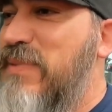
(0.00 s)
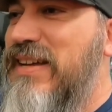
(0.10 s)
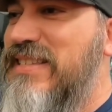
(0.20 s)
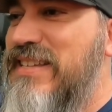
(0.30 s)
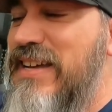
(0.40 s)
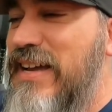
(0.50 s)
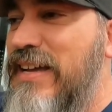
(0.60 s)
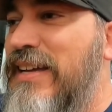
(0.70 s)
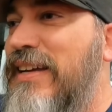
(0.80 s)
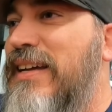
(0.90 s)
But, uh,
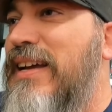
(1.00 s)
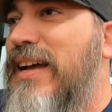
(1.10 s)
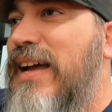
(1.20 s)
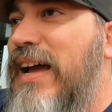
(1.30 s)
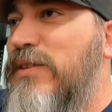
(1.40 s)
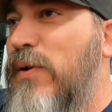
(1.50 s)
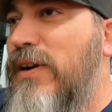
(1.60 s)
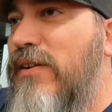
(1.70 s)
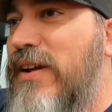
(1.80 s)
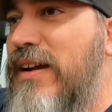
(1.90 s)
he's
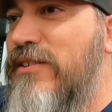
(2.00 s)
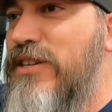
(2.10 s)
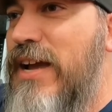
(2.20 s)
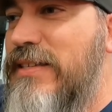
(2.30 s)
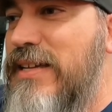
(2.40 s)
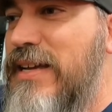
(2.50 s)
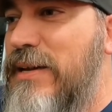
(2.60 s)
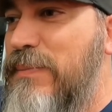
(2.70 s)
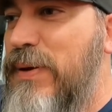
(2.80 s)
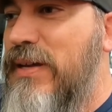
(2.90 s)
working on getting her jacked
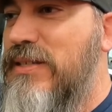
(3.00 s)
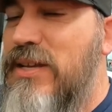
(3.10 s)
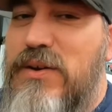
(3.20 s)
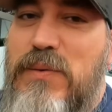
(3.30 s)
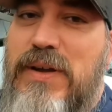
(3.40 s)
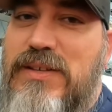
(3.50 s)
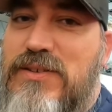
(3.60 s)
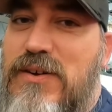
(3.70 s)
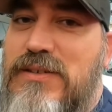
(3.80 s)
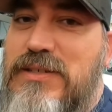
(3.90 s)
up so we can
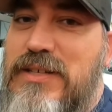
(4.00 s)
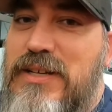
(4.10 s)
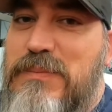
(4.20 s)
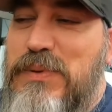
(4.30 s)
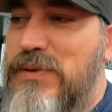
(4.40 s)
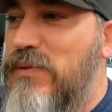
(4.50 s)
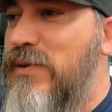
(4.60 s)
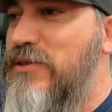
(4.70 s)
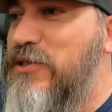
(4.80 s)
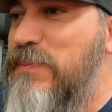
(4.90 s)
start uh, pulling the
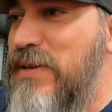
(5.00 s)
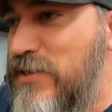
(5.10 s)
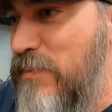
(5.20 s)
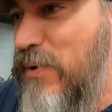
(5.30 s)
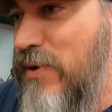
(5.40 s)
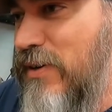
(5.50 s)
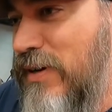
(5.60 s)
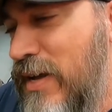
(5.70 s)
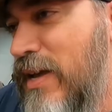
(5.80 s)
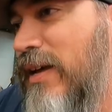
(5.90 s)
rear suspension apart,
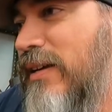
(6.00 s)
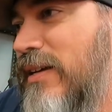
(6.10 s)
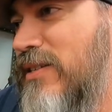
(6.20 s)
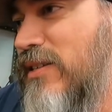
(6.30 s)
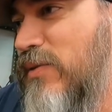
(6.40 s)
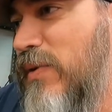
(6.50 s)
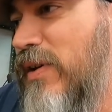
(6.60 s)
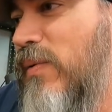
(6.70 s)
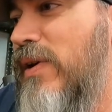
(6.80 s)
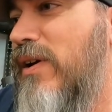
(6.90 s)
because this
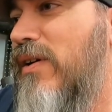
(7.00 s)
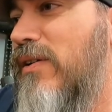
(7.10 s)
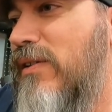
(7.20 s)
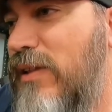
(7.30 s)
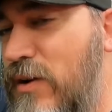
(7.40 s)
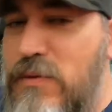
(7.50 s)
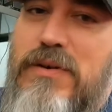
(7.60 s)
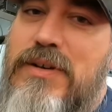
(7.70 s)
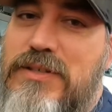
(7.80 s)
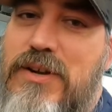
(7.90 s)
week we are
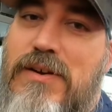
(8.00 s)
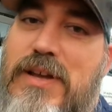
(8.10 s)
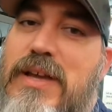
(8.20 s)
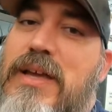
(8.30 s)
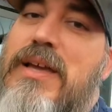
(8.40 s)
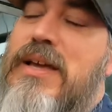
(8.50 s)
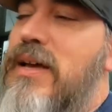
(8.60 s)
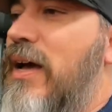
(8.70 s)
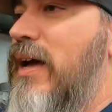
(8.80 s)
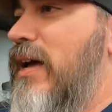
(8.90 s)
lowering this turkey.
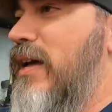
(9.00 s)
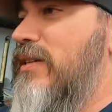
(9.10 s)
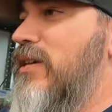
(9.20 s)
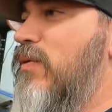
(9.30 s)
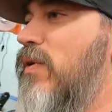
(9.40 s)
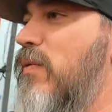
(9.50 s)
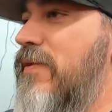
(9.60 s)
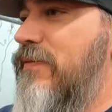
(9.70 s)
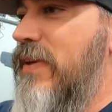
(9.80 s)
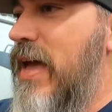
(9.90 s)
Uh, so what
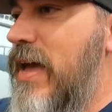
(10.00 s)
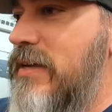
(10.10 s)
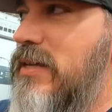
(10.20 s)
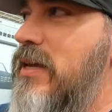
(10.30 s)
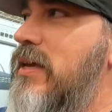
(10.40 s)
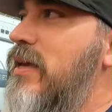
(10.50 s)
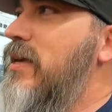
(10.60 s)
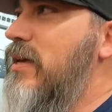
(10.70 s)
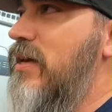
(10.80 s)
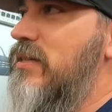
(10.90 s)
we've got
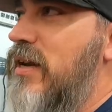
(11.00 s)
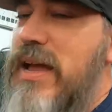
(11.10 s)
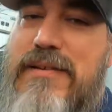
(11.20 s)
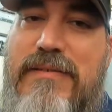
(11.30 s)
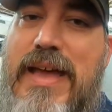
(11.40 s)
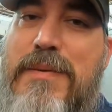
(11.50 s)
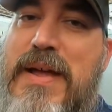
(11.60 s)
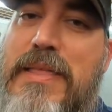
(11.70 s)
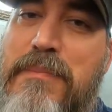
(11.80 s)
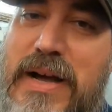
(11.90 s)
is, and I hadn't even got them
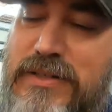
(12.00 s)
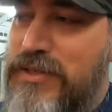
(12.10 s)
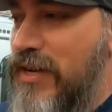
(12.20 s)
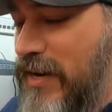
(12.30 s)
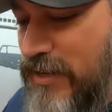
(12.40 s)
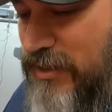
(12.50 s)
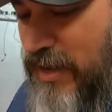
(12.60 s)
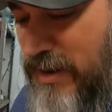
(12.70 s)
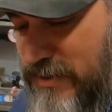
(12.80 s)
out of the boxes yet. I just got